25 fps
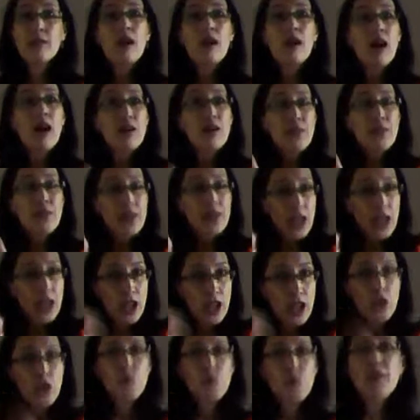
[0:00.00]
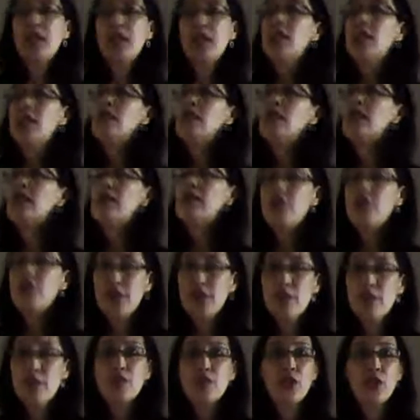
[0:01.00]
of helping their
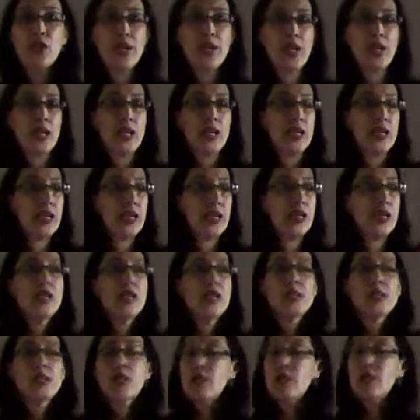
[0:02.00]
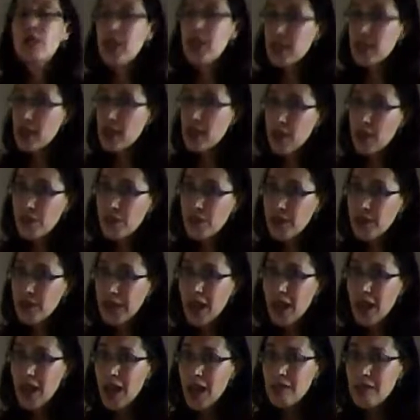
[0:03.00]
community. So let's not
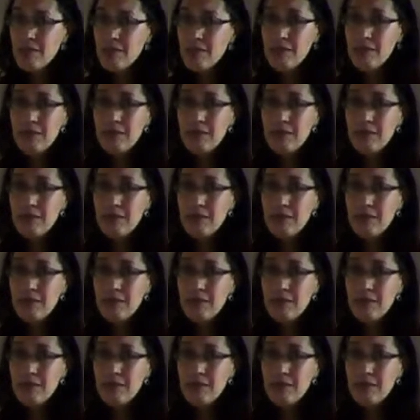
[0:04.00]
forget